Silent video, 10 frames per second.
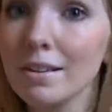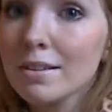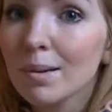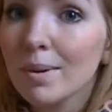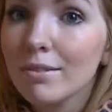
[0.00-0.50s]

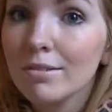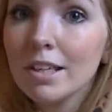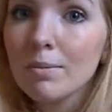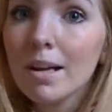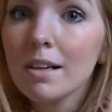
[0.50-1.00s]
else that wear
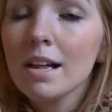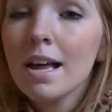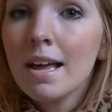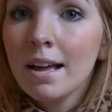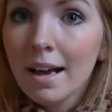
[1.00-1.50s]
really well.
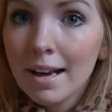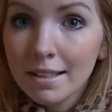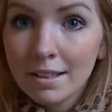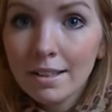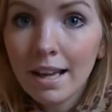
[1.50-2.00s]

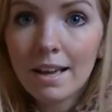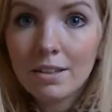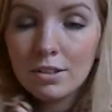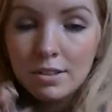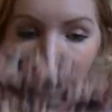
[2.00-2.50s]
And yeah, I
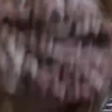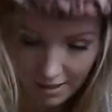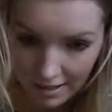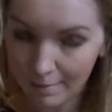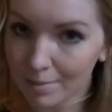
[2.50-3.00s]
just
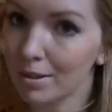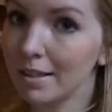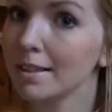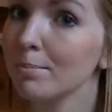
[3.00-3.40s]
like the leopard print,